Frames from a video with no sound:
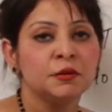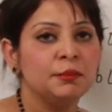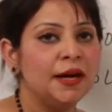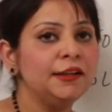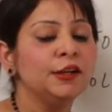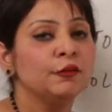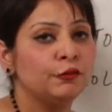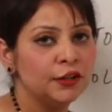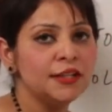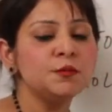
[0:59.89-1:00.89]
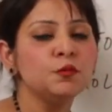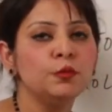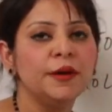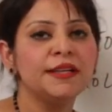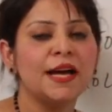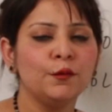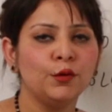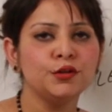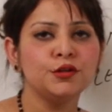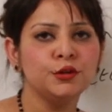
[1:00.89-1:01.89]
but for this moment
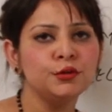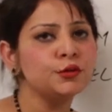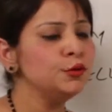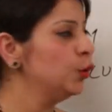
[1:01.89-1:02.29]
want you to